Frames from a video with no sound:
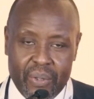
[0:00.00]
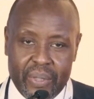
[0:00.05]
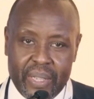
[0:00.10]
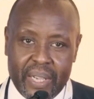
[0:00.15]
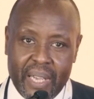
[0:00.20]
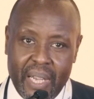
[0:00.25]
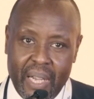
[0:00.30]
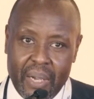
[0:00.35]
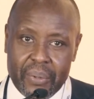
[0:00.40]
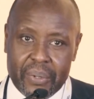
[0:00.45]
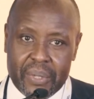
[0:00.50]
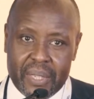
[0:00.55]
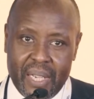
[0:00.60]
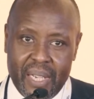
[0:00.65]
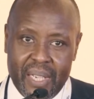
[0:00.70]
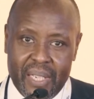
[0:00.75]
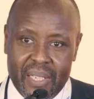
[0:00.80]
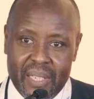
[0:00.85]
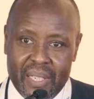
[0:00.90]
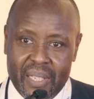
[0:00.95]
on the cargo
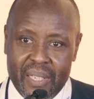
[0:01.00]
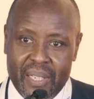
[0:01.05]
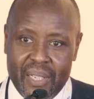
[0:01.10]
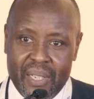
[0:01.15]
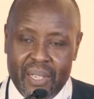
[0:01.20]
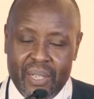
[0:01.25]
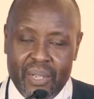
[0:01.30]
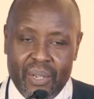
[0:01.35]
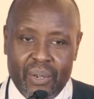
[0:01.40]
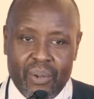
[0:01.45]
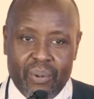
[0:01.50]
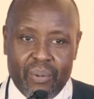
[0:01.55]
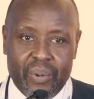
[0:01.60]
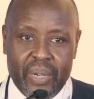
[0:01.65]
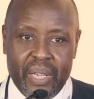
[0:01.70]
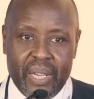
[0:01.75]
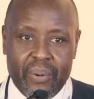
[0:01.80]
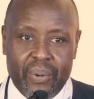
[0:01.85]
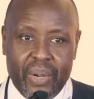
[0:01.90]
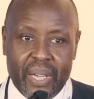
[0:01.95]
side.
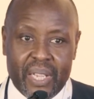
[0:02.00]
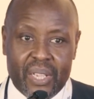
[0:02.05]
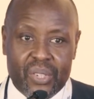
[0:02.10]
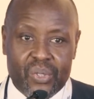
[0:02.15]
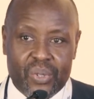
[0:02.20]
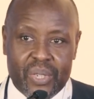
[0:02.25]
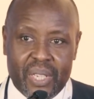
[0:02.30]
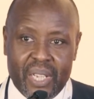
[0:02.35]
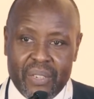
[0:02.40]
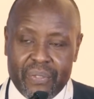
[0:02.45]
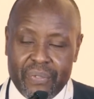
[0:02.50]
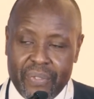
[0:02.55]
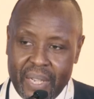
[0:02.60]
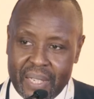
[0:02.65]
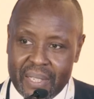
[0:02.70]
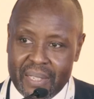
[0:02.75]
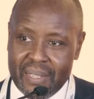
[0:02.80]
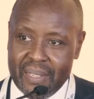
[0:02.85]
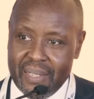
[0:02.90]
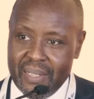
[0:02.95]
We are working today, in
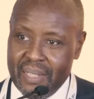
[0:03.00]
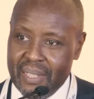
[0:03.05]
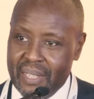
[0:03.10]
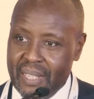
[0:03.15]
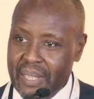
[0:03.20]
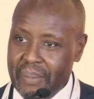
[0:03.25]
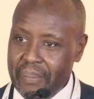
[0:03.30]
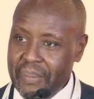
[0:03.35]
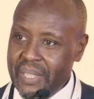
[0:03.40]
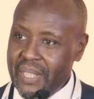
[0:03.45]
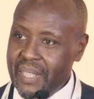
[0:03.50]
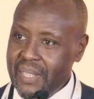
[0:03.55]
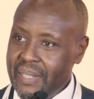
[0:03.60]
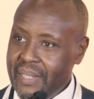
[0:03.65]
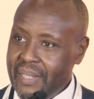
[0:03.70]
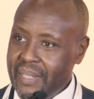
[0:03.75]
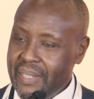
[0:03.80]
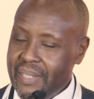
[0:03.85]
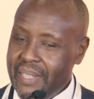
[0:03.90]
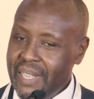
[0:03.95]
fact, let me
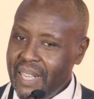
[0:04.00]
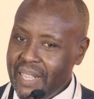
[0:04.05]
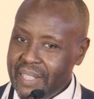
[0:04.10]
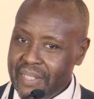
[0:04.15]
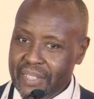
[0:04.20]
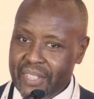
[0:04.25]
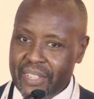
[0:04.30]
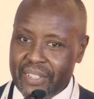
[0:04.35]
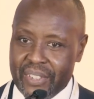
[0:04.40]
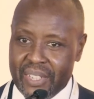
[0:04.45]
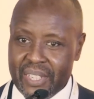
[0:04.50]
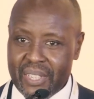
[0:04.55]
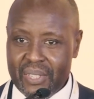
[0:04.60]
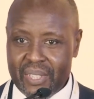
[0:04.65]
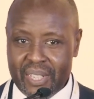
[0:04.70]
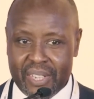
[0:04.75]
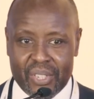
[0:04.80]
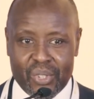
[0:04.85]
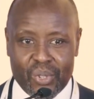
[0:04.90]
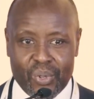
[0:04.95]
just sneak a secret.
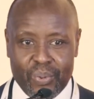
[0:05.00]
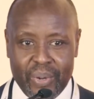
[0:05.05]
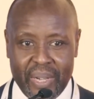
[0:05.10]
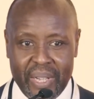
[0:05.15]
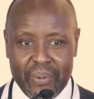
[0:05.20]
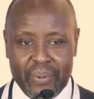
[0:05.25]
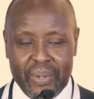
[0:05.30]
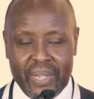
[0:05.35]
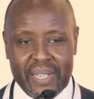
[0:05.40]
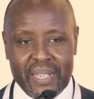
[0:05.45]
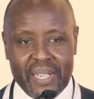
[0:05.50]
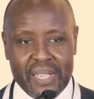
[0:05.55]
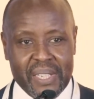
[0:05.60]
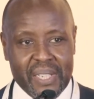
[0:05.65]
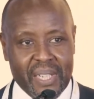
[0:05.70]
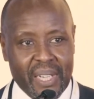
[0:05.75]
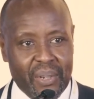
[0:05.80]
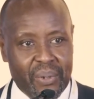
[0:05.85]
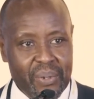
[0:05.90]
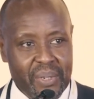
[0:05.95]
The reason why we are
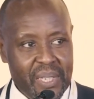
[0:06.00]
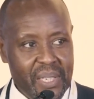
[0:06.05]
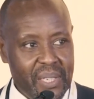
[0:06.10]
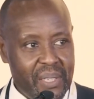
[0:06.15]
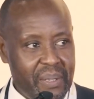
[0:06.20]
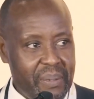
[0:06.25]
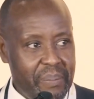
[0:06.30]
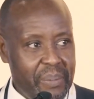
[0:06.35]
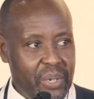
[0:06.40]
dashing out is